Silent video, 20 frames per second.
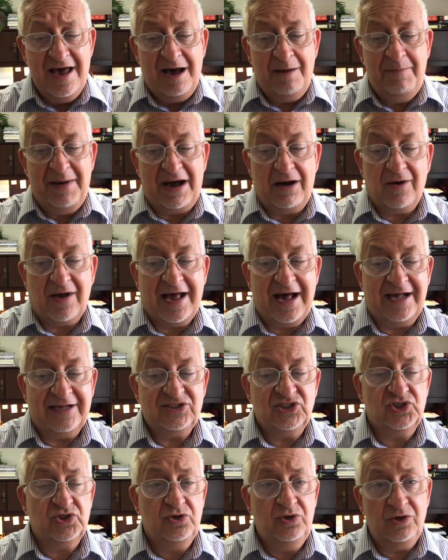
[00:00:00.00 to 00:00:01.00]
about
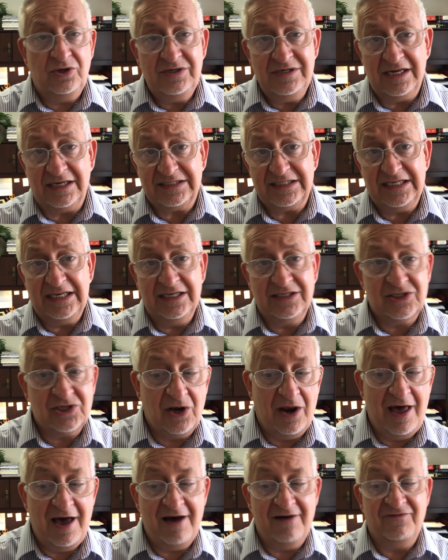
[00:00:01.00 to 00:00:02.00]
God's goodness, his
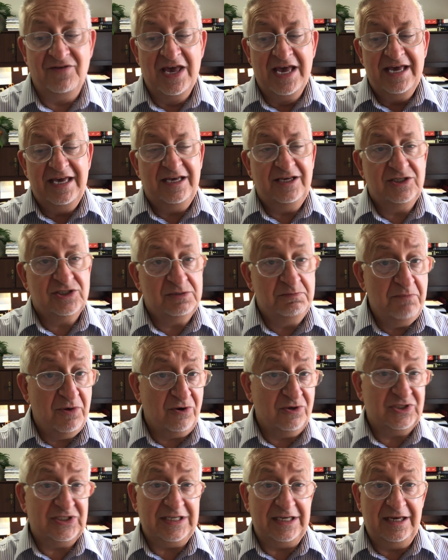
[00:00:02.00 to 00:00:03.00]
love, his
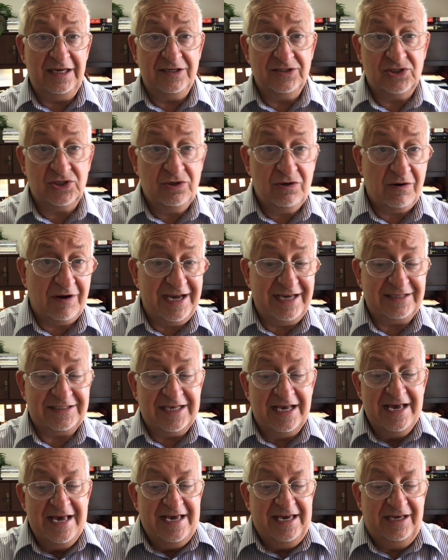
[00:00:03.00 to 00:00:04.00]
mercy, his
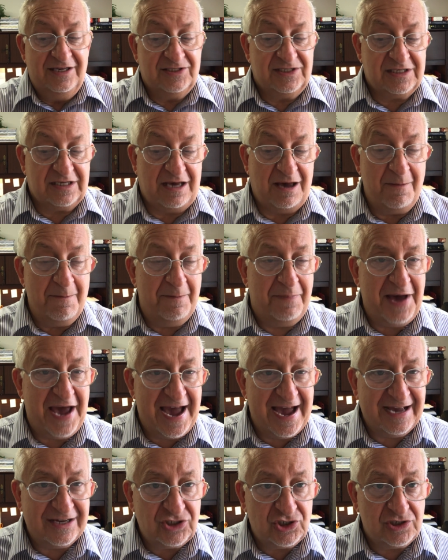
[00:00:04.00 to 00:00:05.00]
grace, his
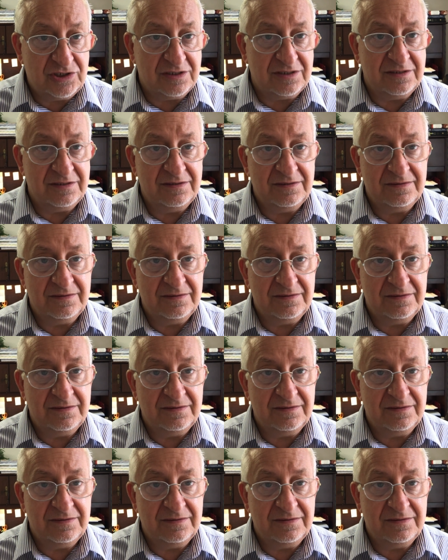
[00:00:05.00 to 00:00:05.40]
compassion.